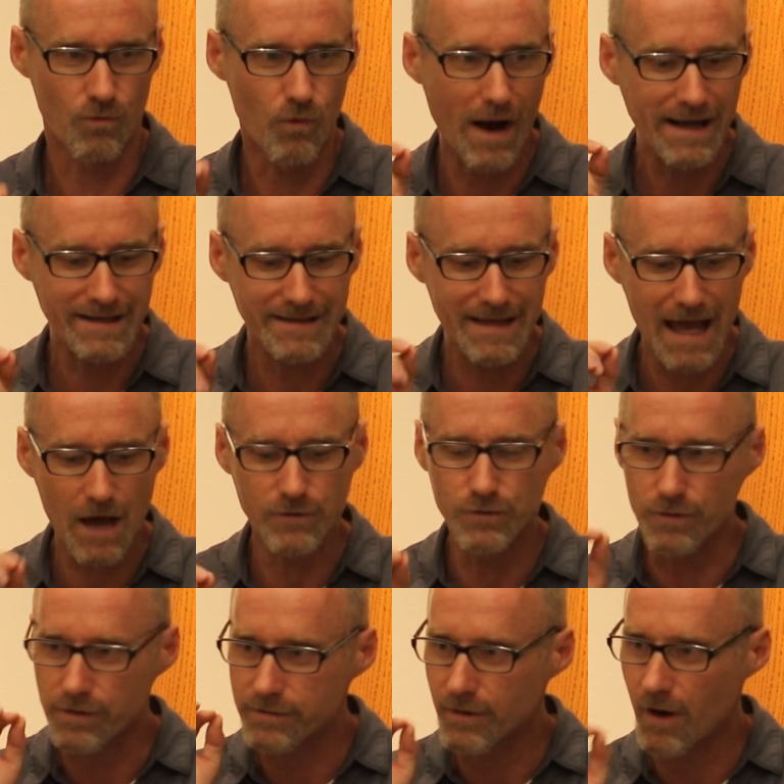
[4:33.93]
Write
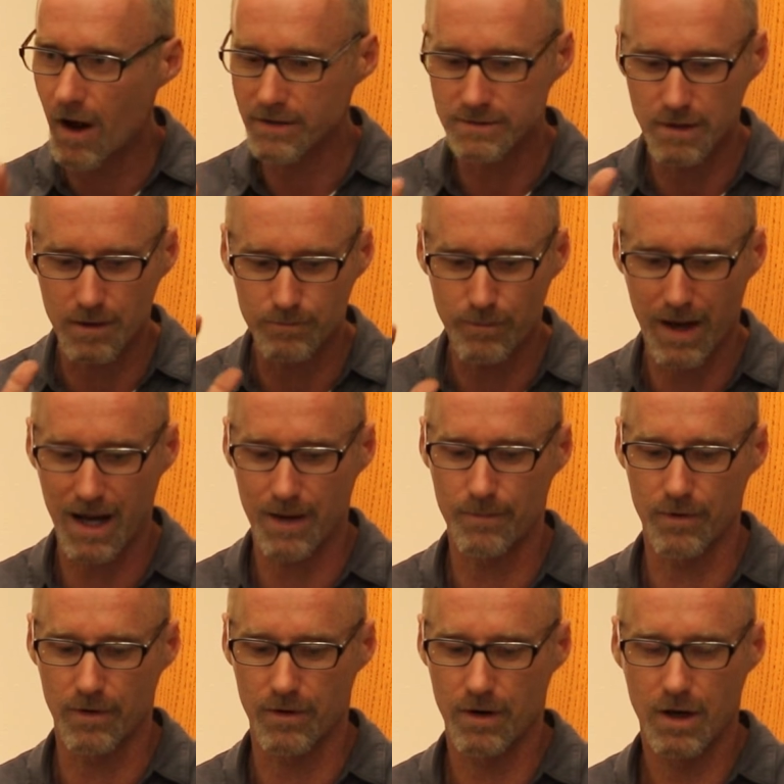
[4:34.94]
down your thoughts on
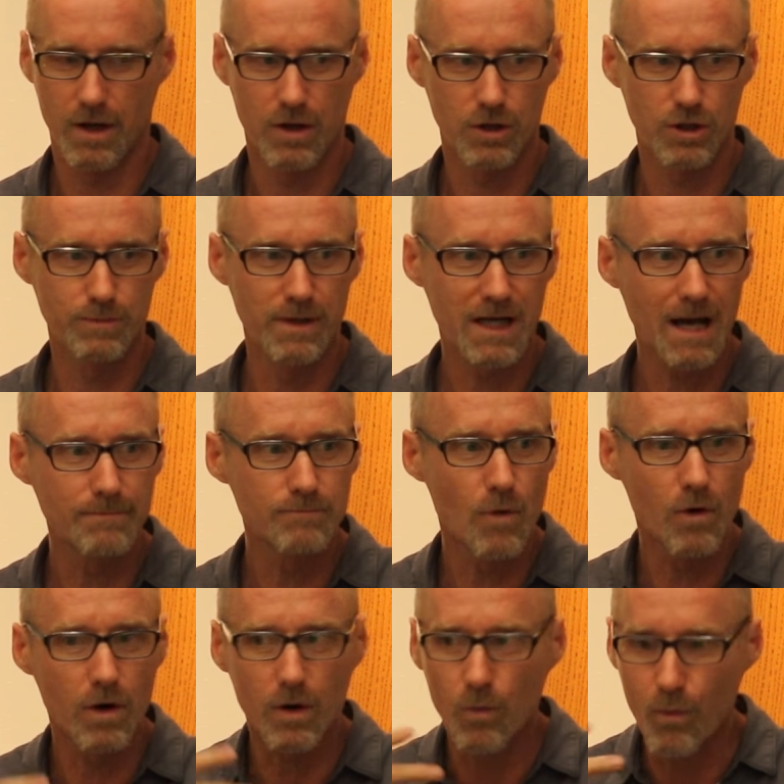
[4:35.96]
paper. You
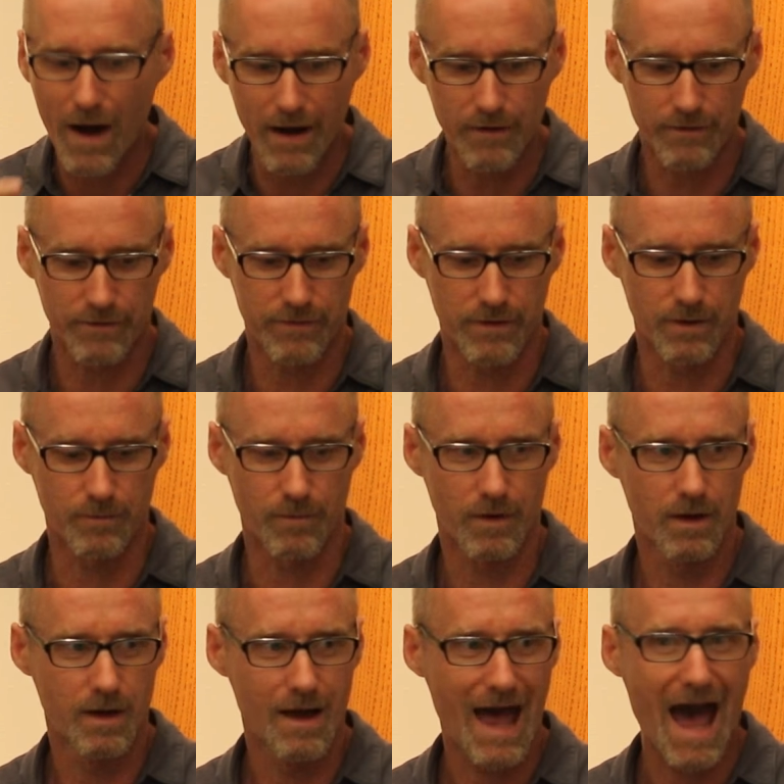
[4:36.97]
become more aware of them.
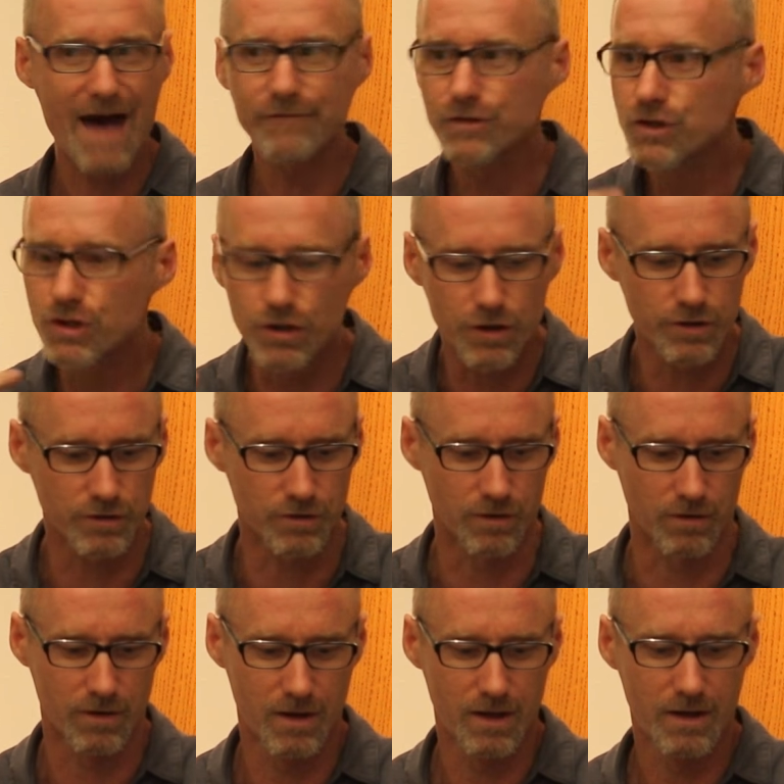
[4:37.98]
Have a
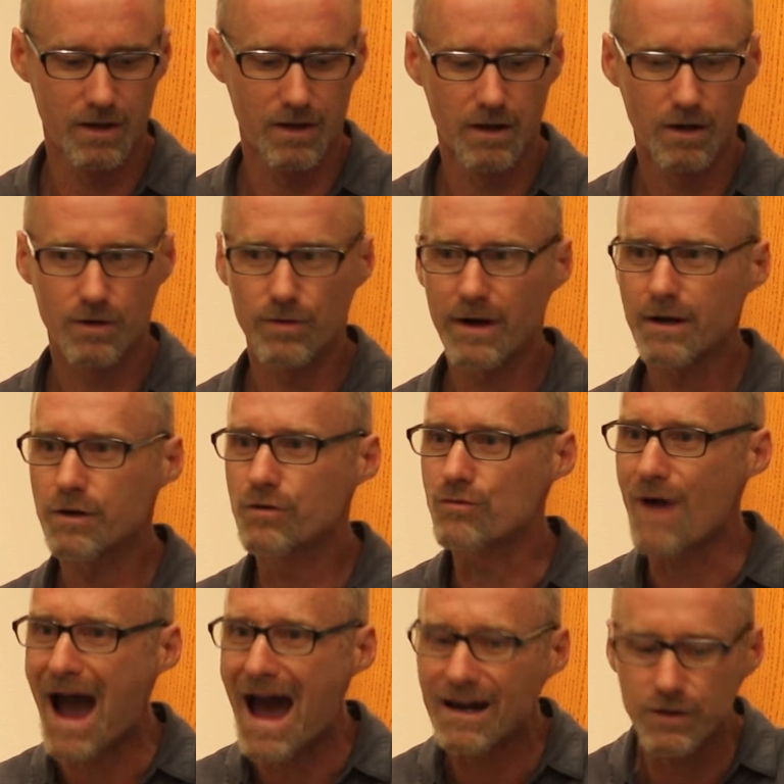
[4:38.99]
journal. Create a
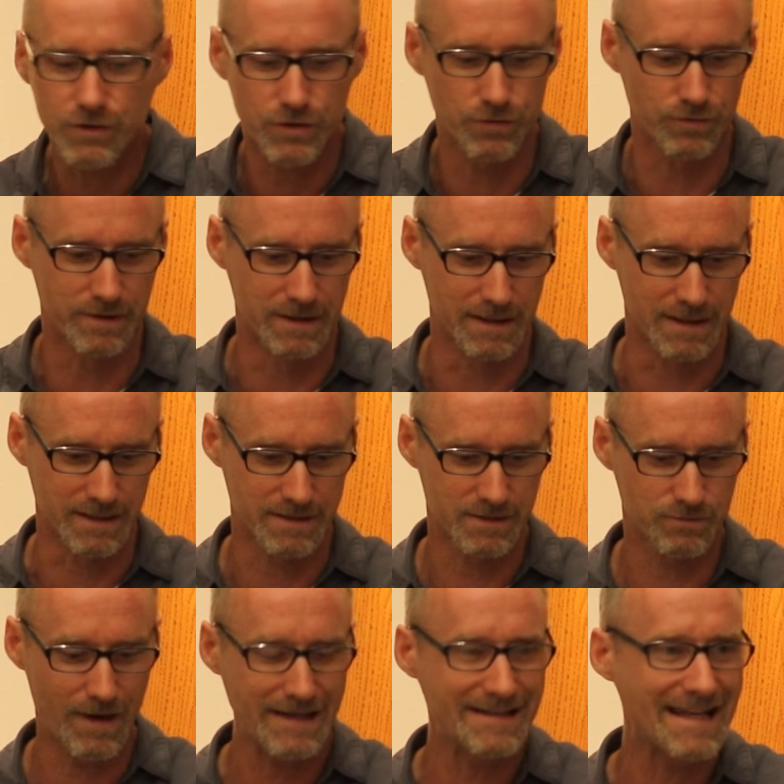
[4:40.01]
gratitude
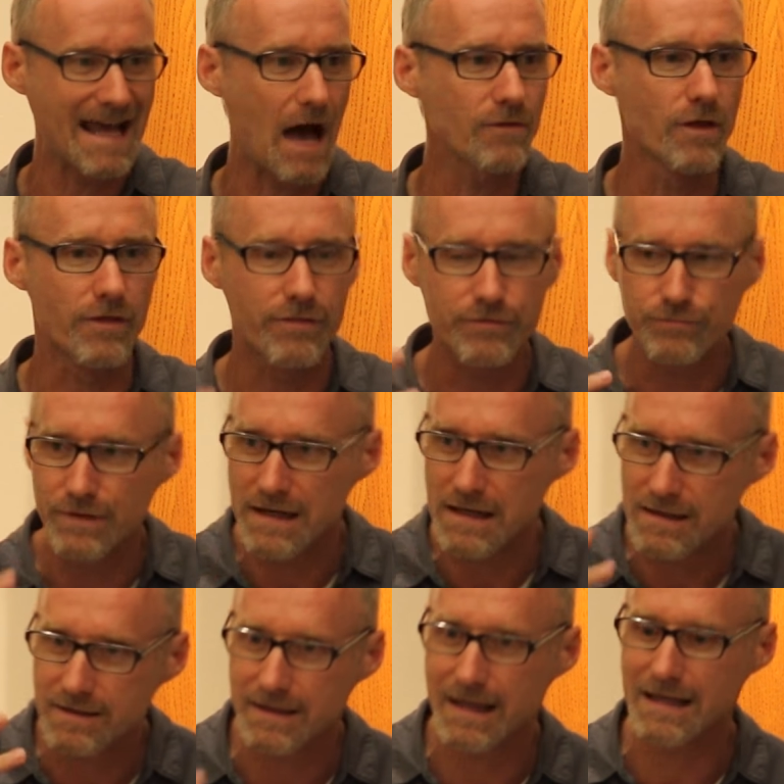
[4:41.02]
list. Write down the
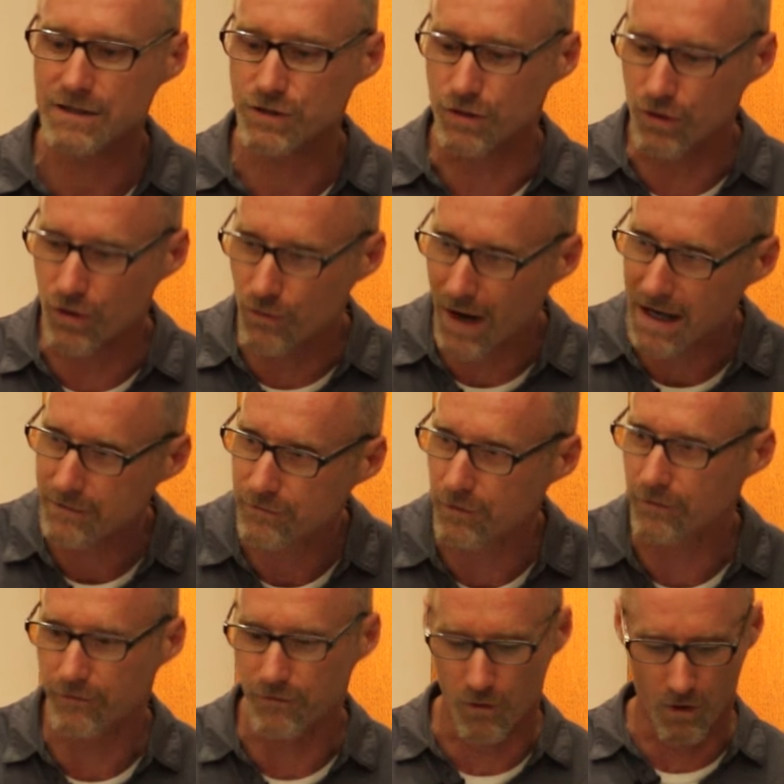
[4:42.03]
3 things you're
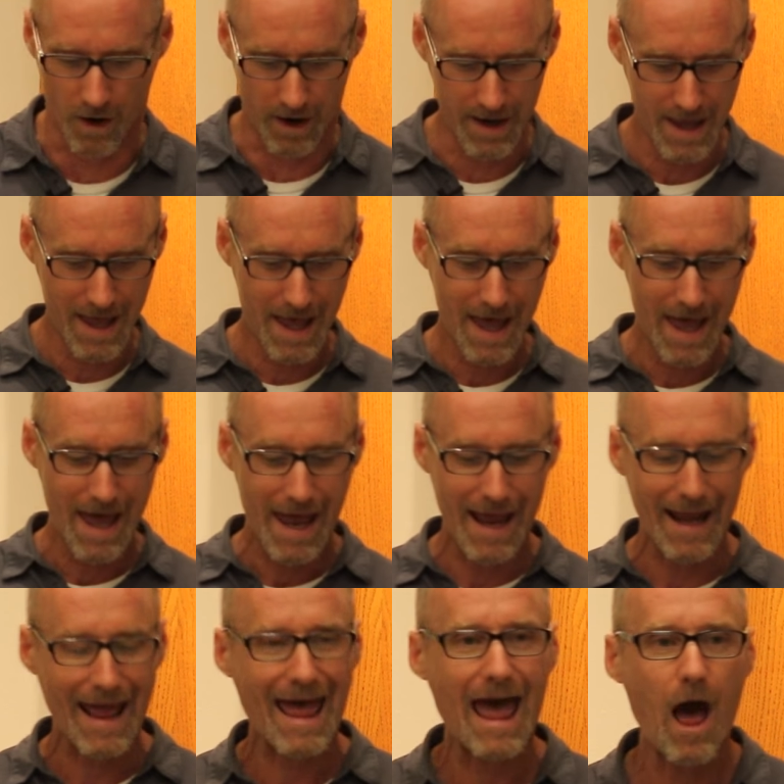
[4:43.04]
grateful for.
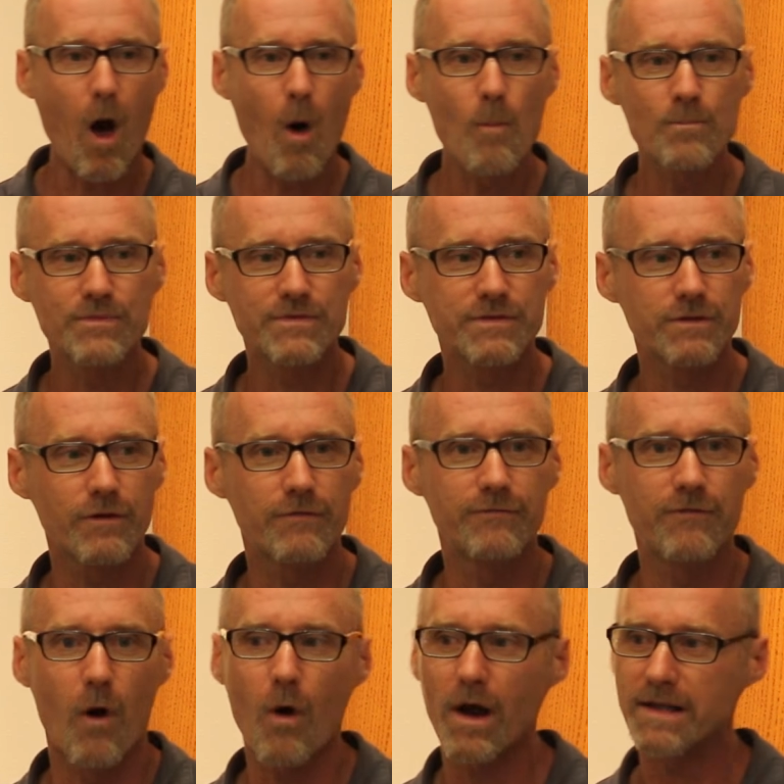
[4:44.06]
It helps to
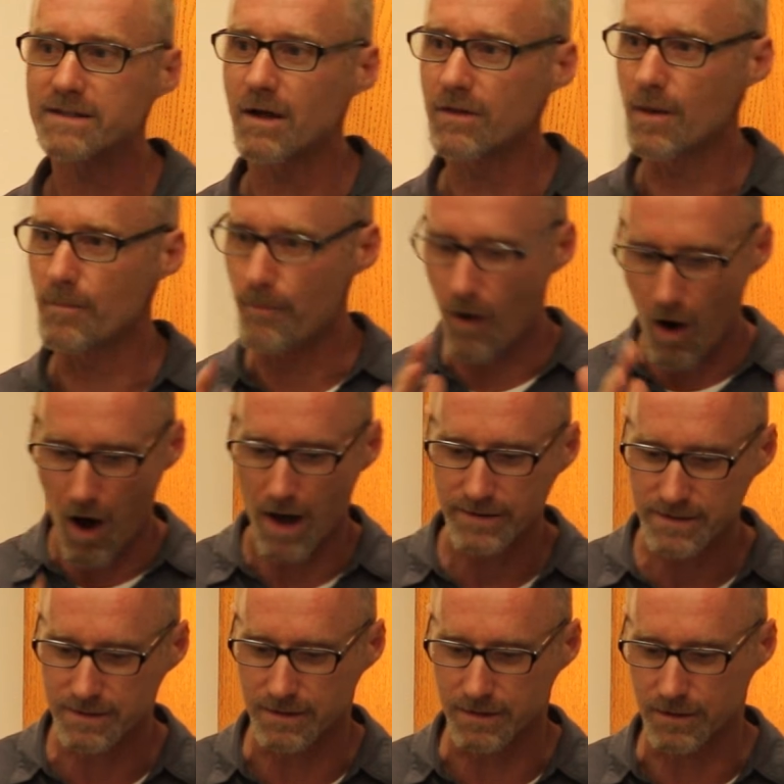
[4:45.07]
focus on the
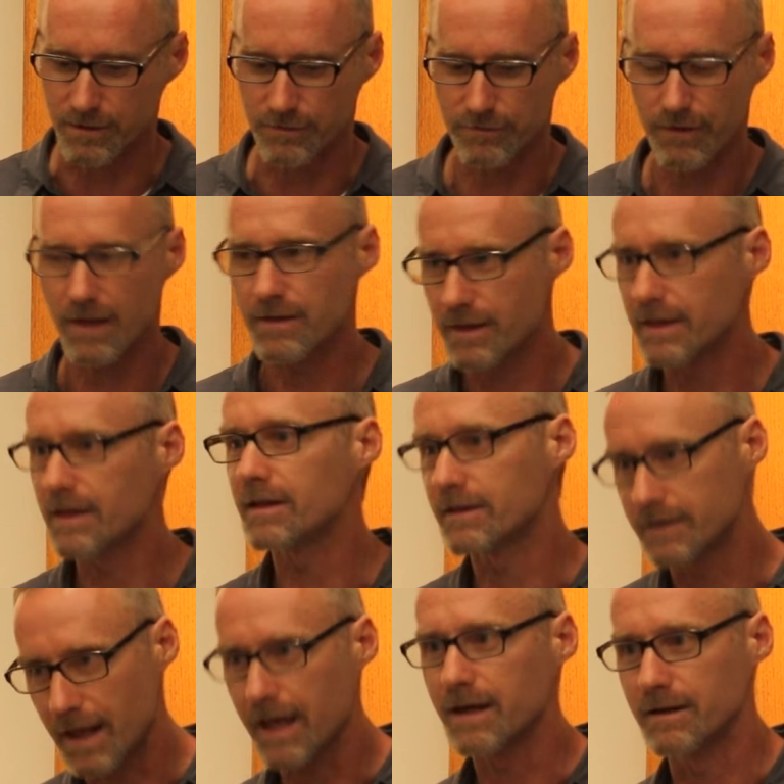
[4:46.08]
positive rather than
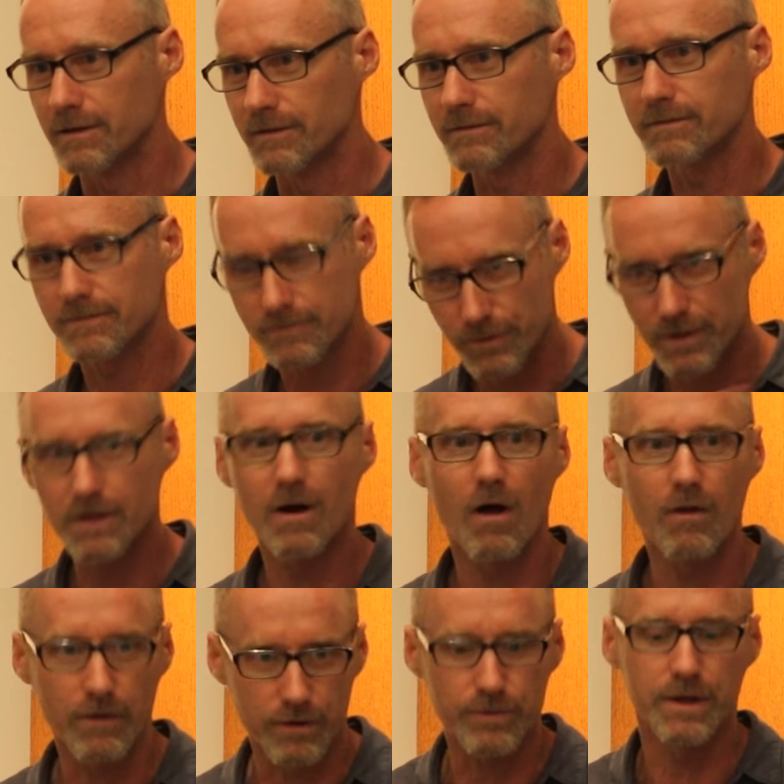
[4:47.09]
on the negative. We can
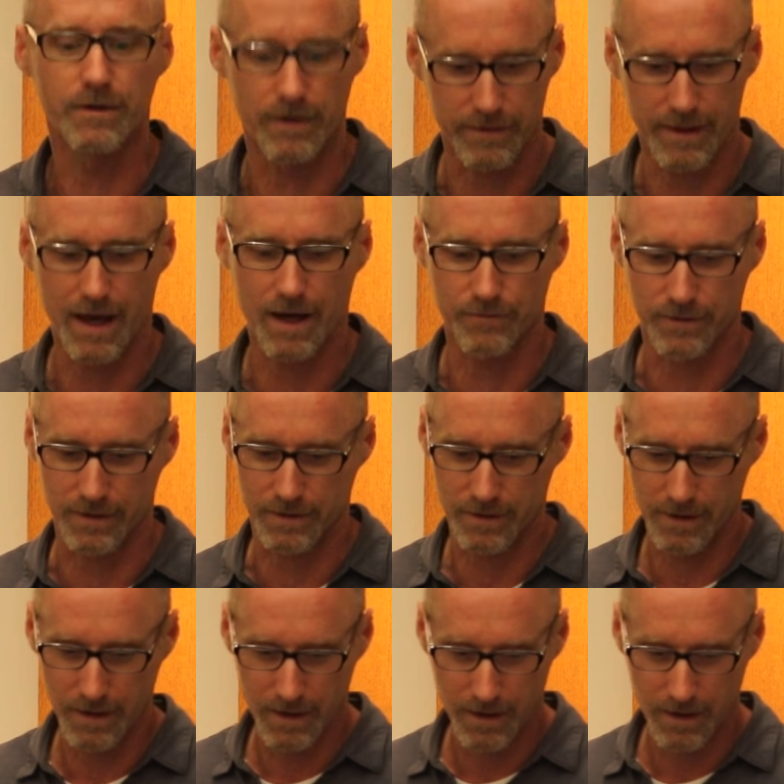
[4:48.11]
all agree on that one.